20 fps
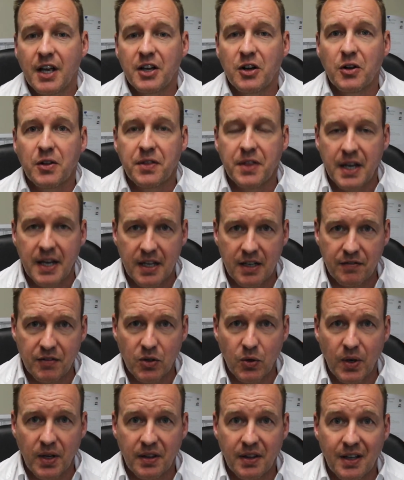you're thinking of
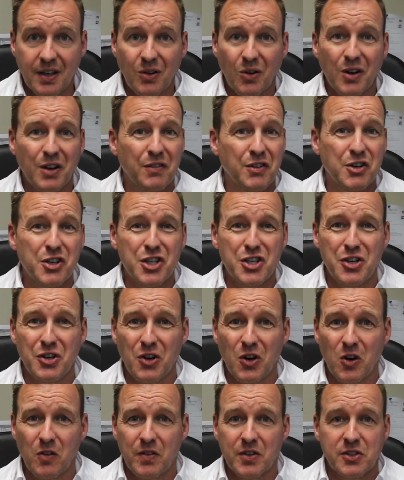doing anything or if you're just
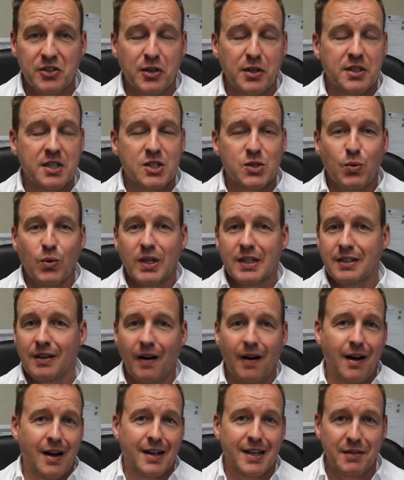nervous or you just want to
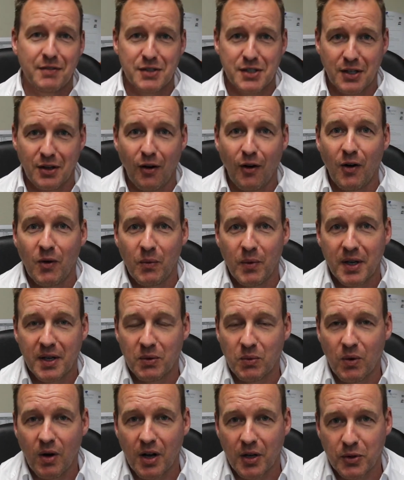talk, give us a call and we
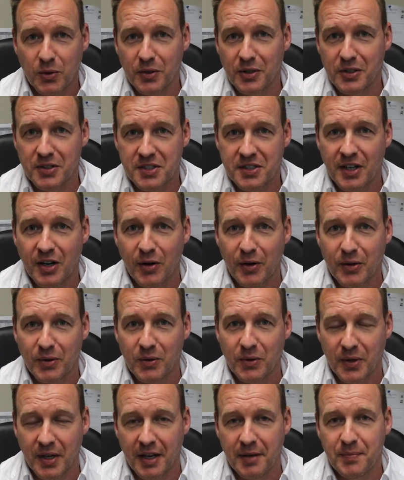can walk through your scenario,
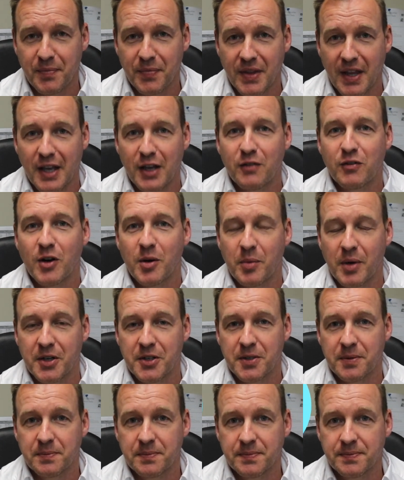okay? Thank you very
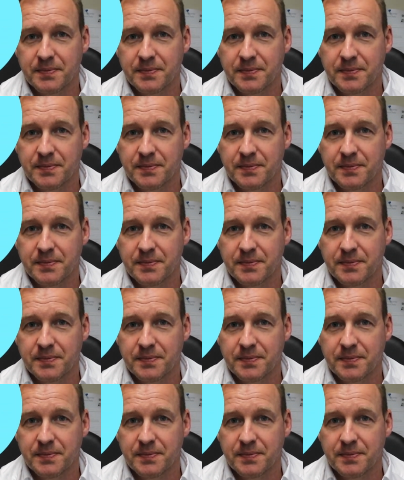much.